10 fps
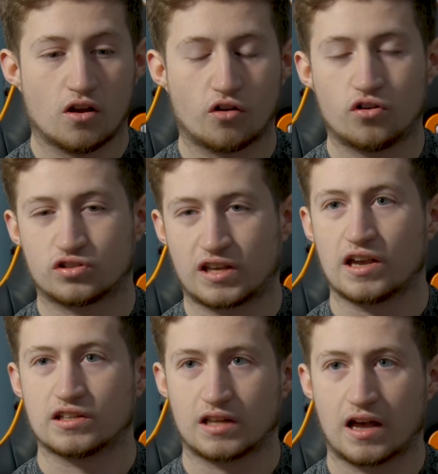Of course
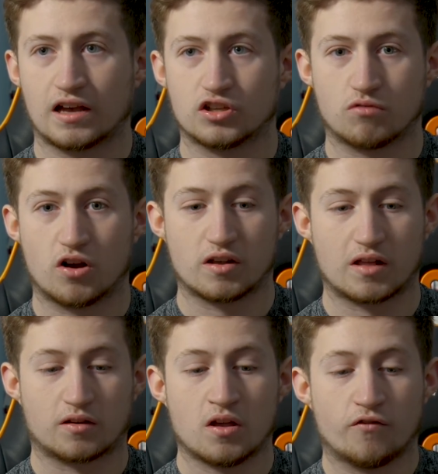KSI as well.
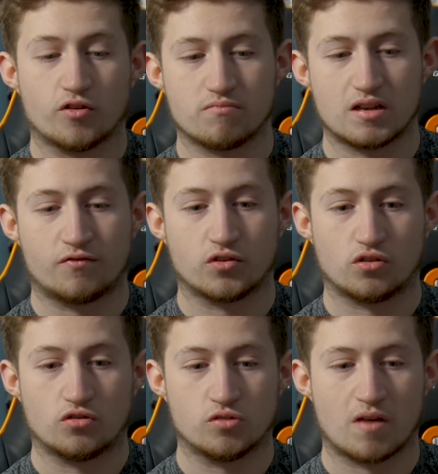Like for me, for
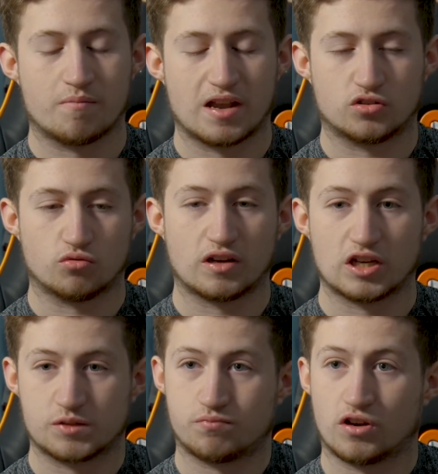YouTube, my main two
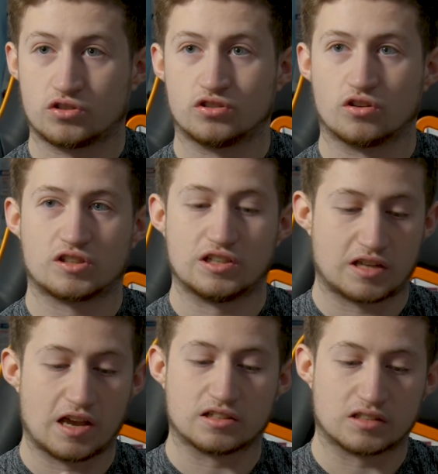inspirations is
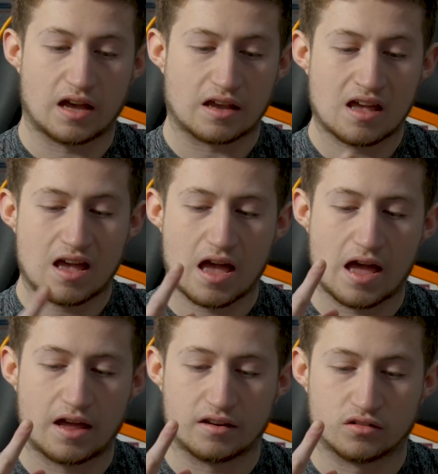KSI
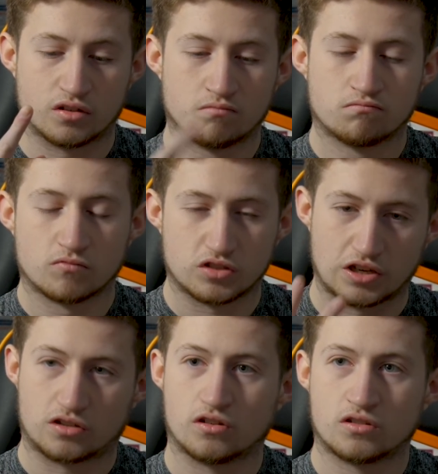and
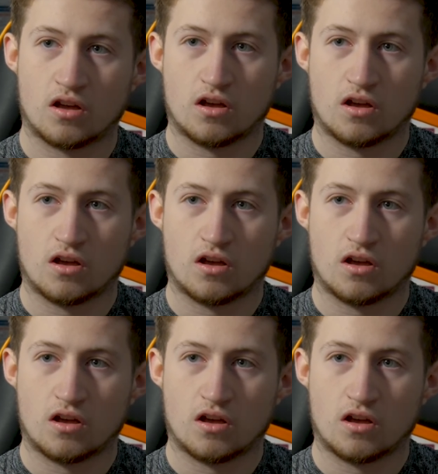Syndicate.